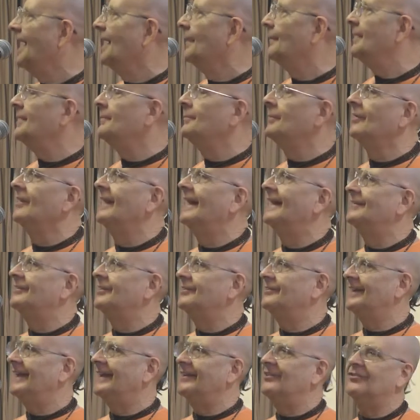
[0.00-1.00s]
people like
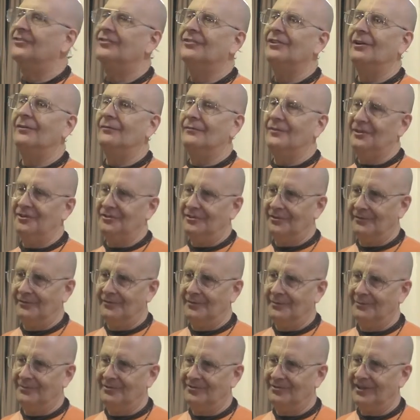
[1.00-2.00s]
to take selfies of
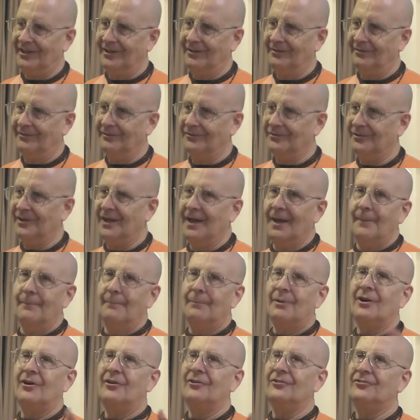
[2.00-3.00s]
themselves
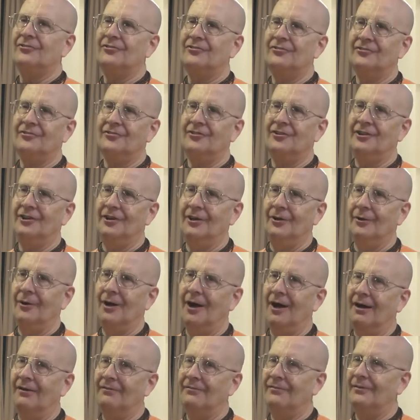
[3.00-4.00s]
perched, you know,
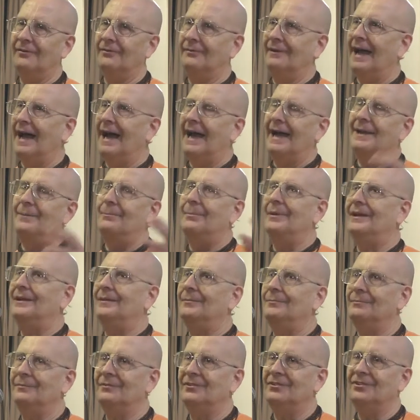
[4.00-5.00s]
off an
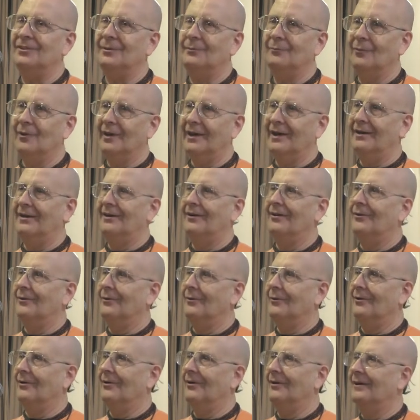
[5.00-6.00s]
I-beam somewhere
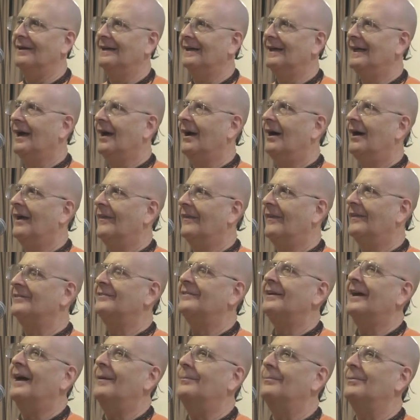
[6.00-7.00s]
or on the
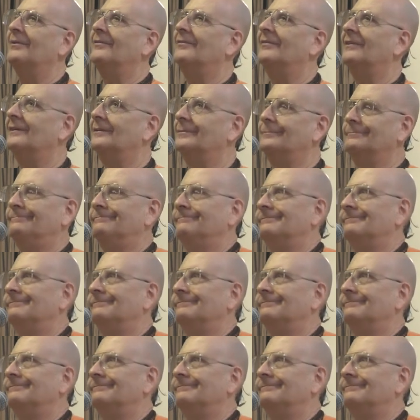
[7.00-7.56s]
top of a